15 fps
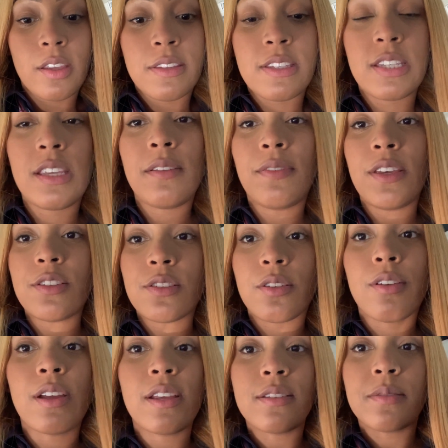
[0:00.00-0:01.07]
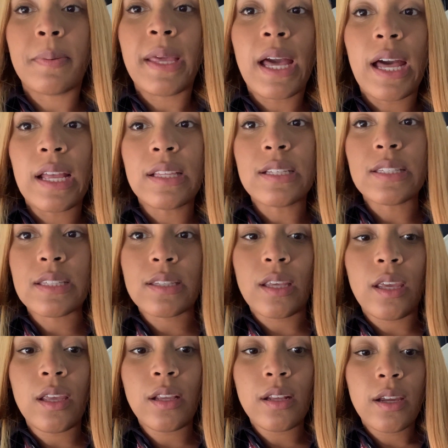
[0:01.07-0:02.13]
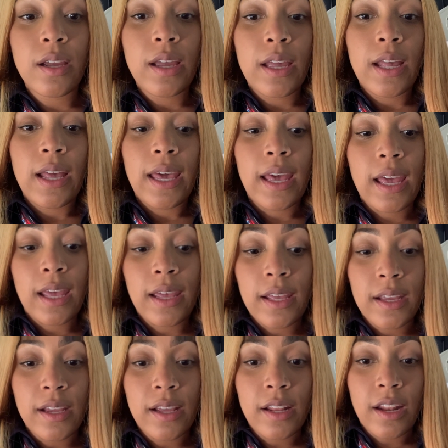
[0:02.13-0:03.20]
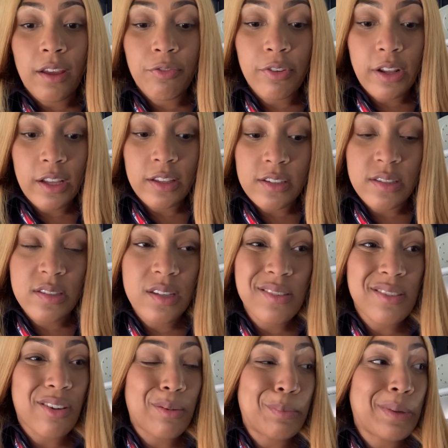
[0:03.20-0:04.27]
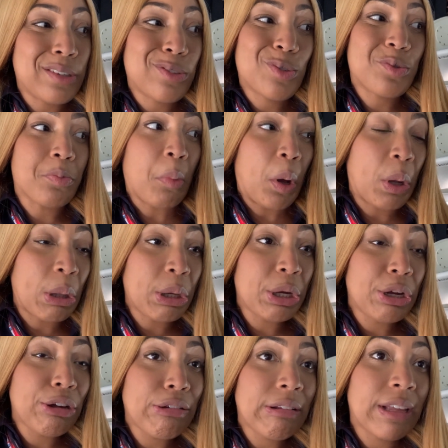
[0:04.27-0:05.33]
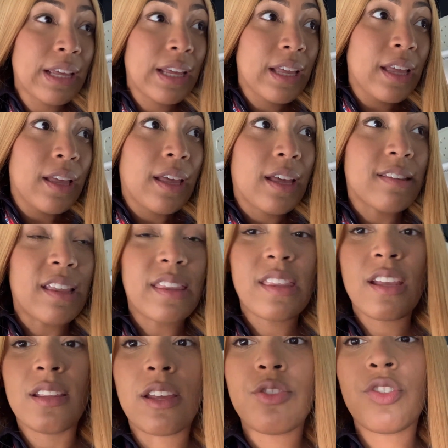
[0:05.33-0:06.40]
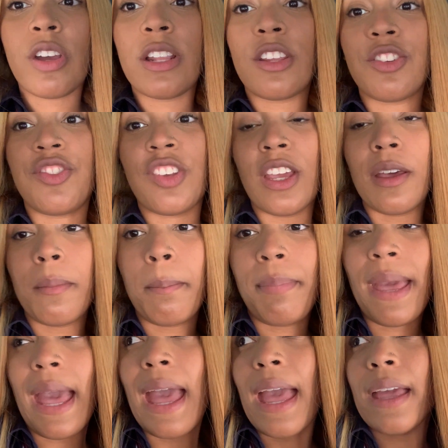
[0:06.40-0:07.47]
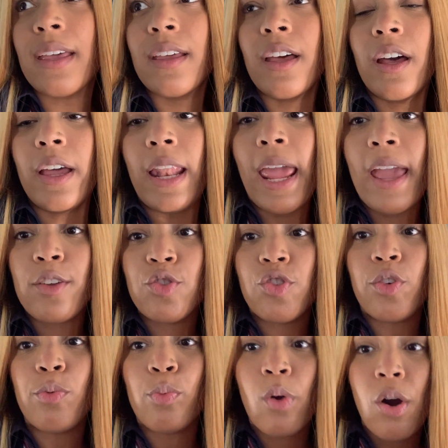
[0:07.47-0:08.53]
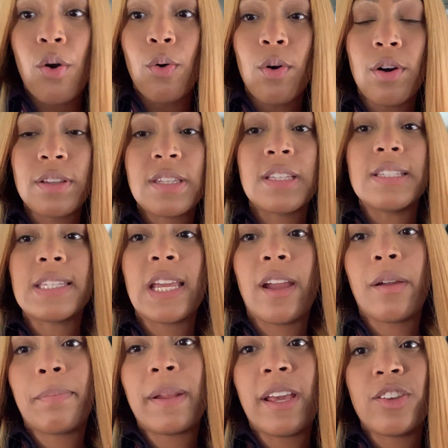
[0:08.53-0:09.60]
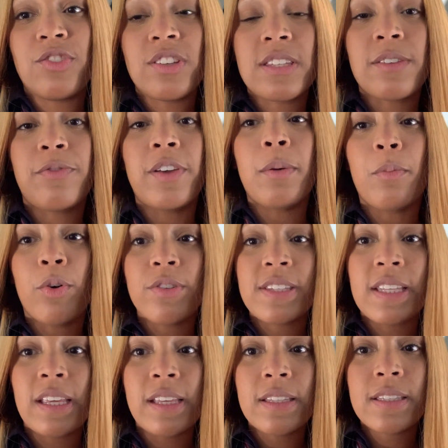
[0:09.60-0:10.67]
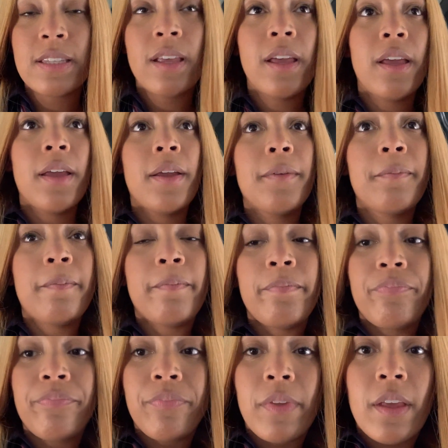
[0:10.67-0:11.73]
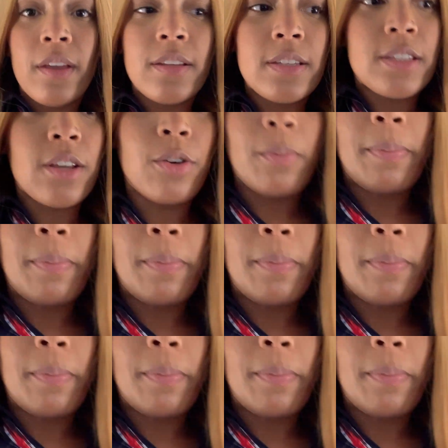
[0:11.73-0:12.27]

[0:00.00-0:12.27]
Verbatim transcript: TV screens behind the seat and I feel like the seats are much smaller because I think they tried to jam pack an extra row onto this airplane just to fit more seats. So